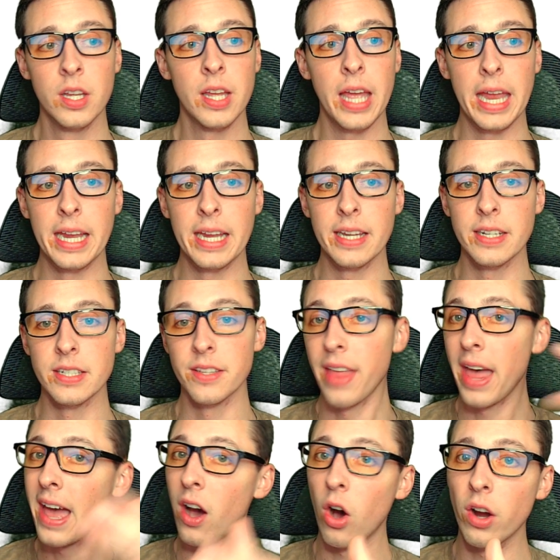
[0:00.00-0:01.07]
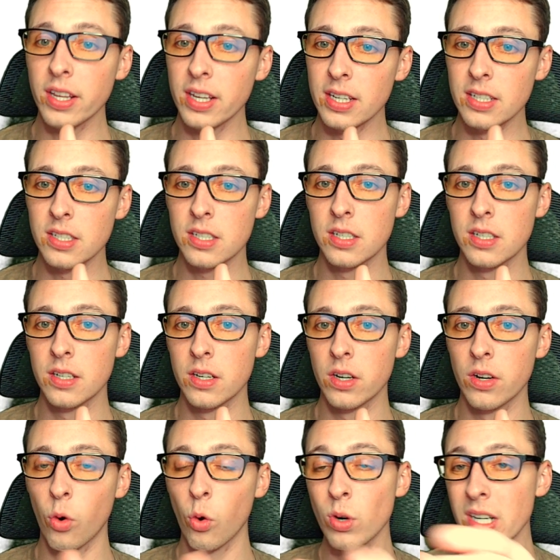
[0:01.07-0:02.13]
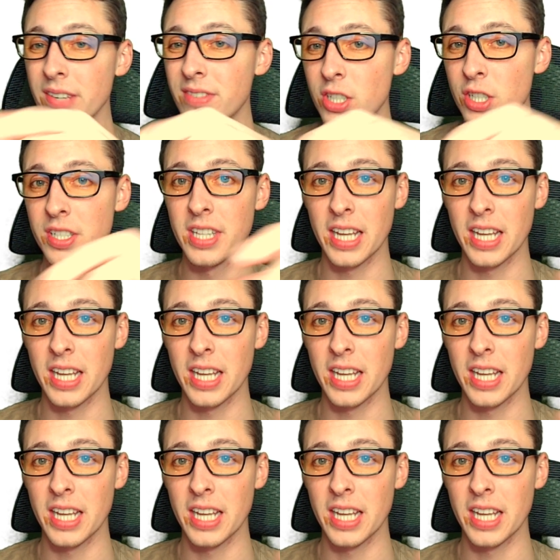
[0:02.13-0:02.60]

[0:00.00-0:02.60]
and that audience, or even just the